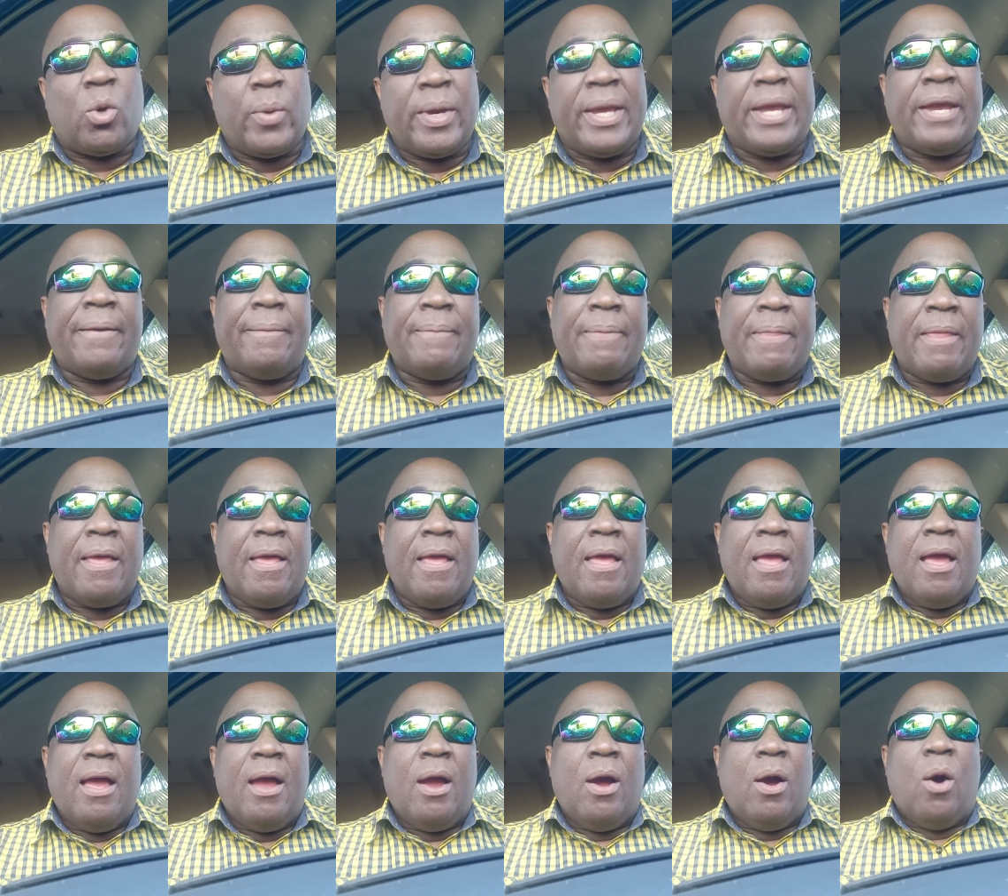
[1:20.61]
Where
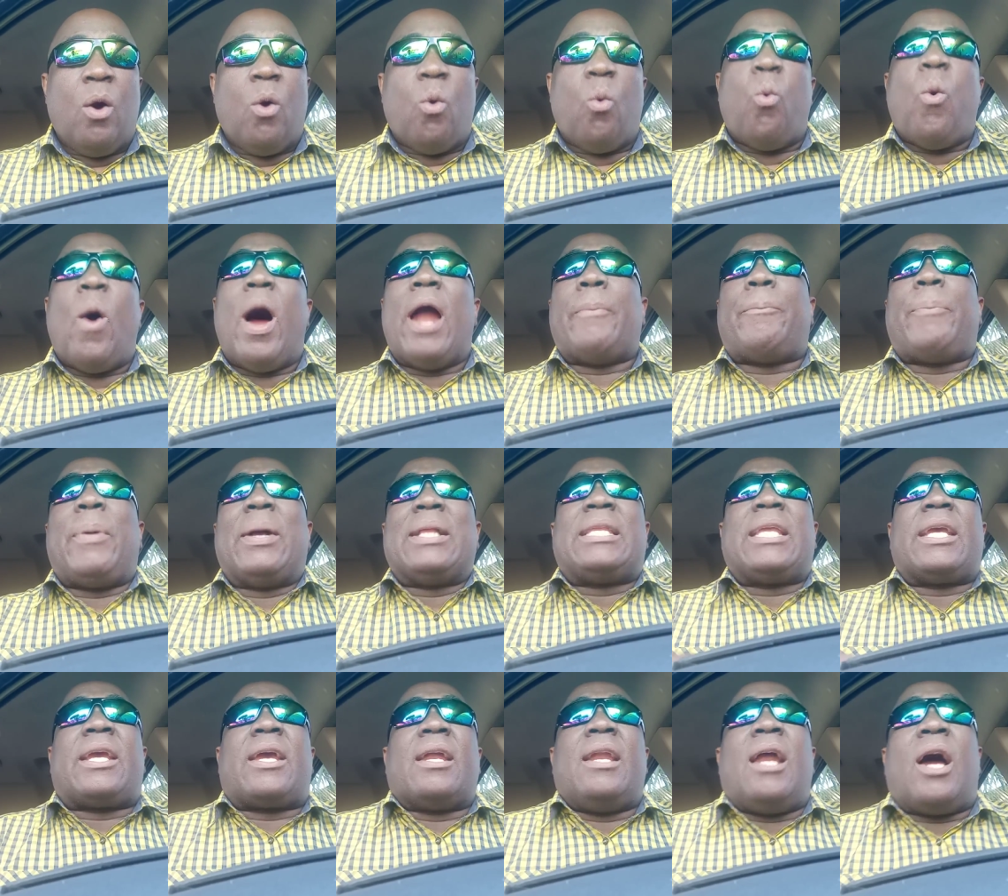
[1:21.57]
one
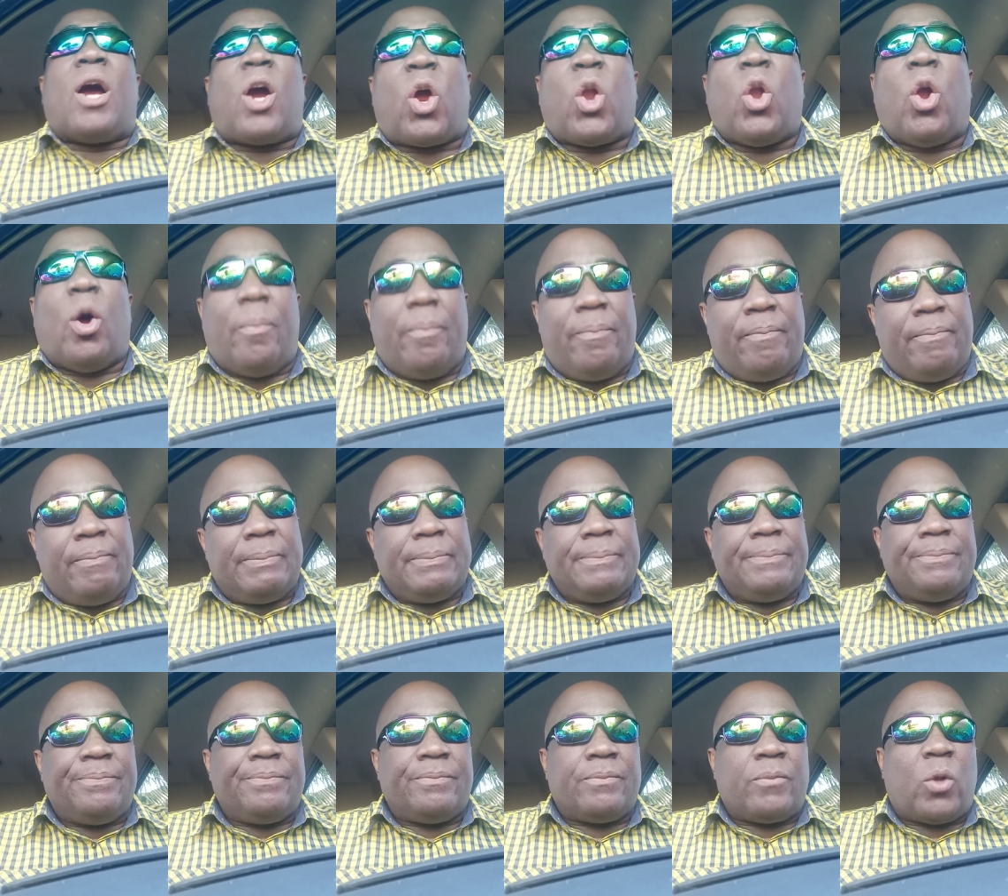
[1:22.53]
particular club,
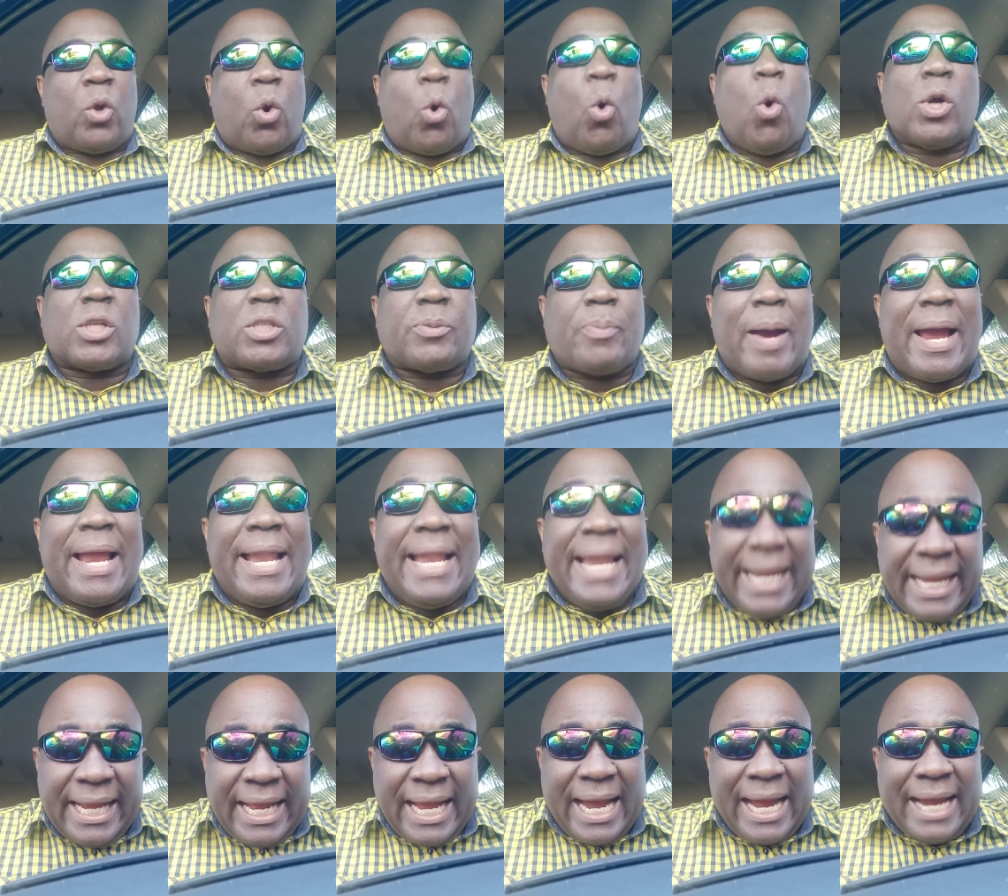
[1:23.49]
coached by
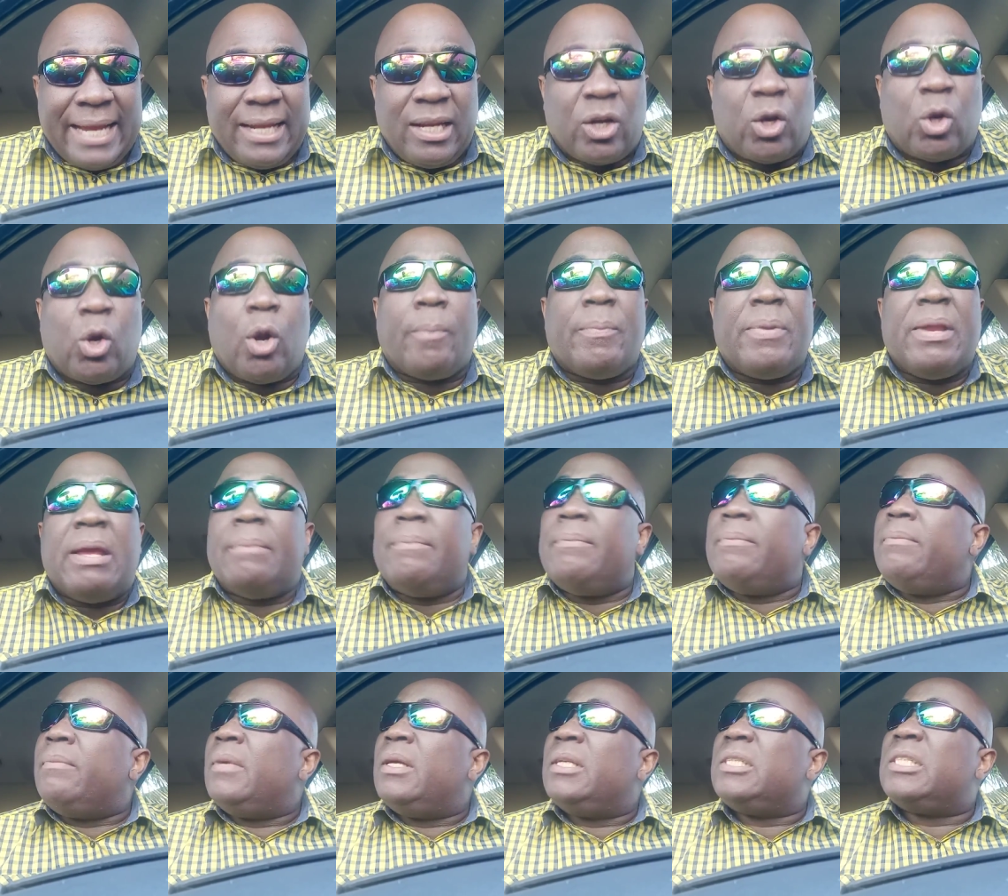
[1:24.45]
Lenny High, the club named
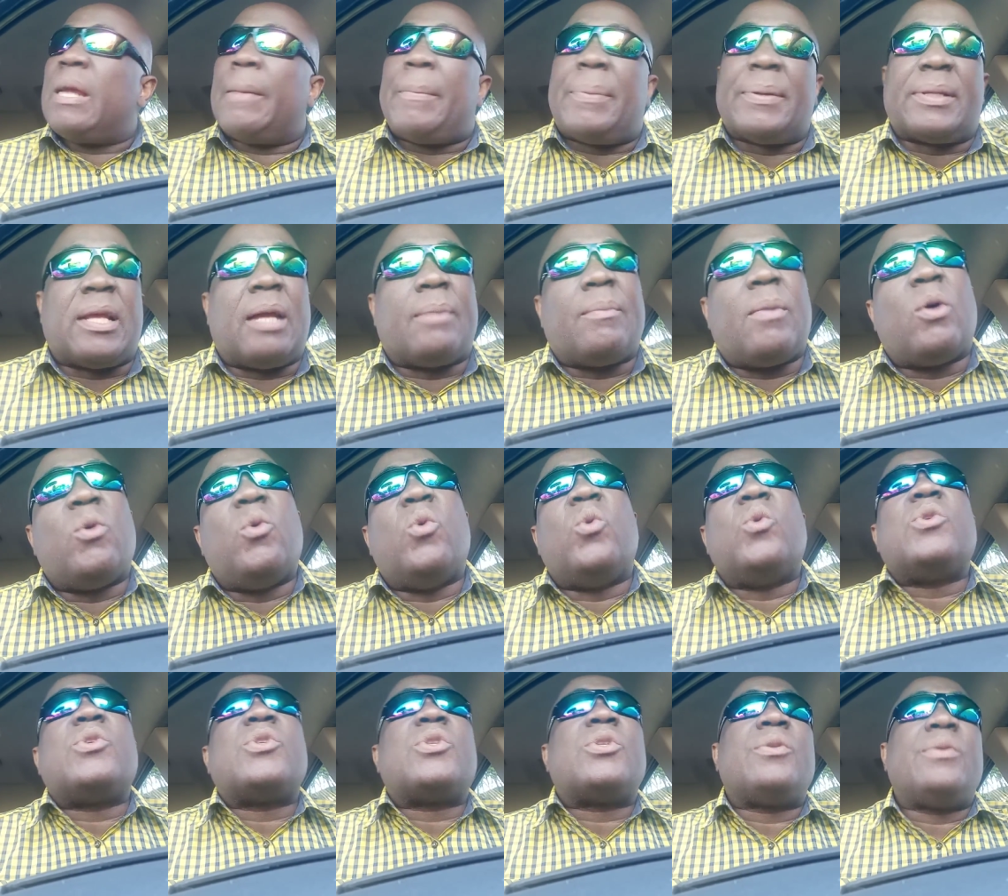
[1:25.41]
Chapelton
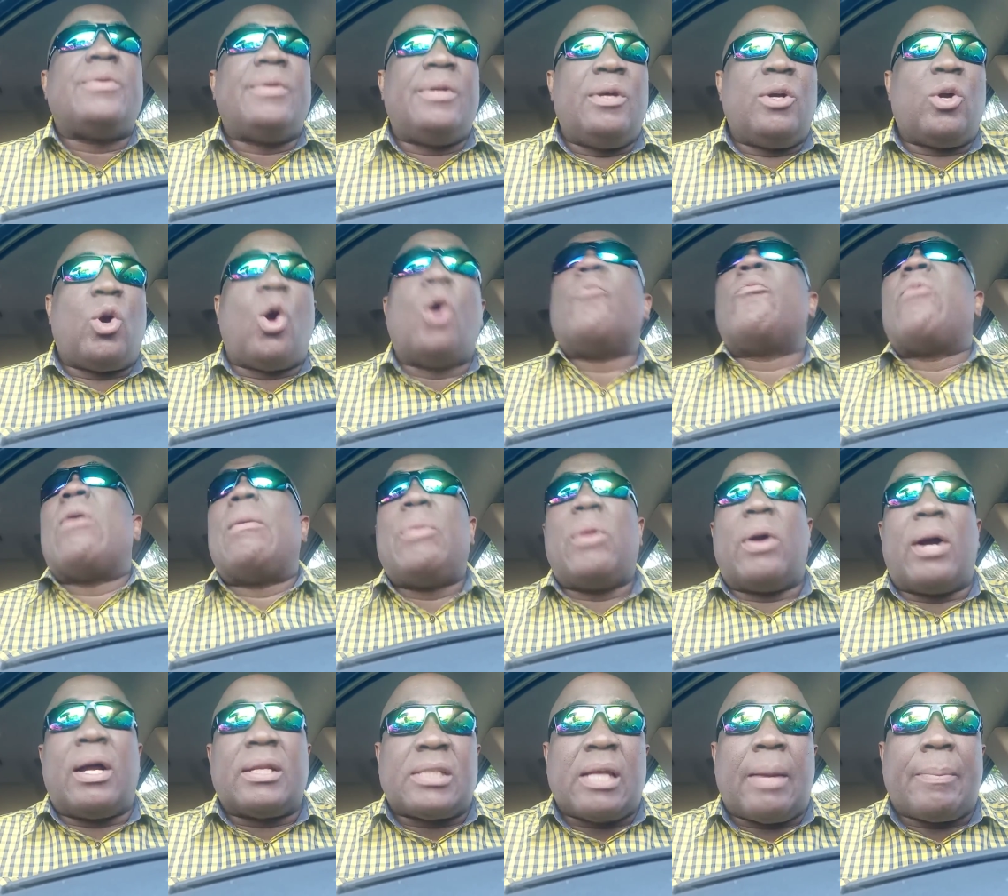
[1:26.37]
Maroons, come from
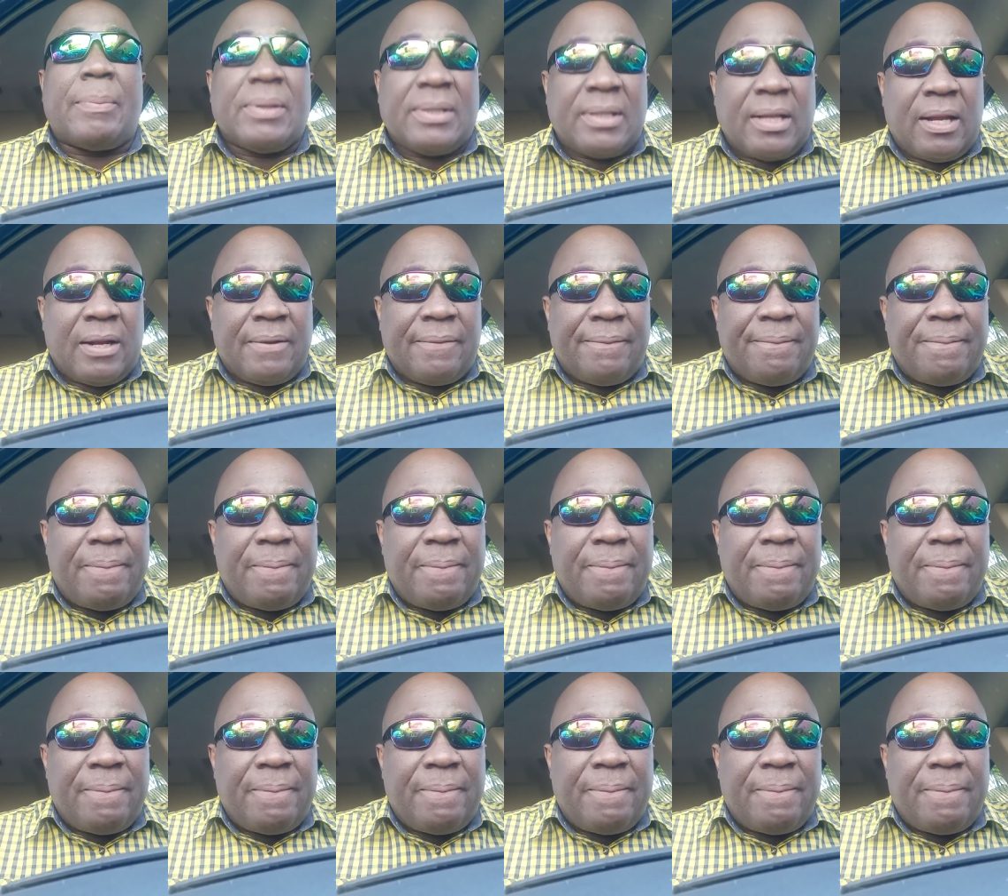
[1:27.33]
Nunga Chapelton.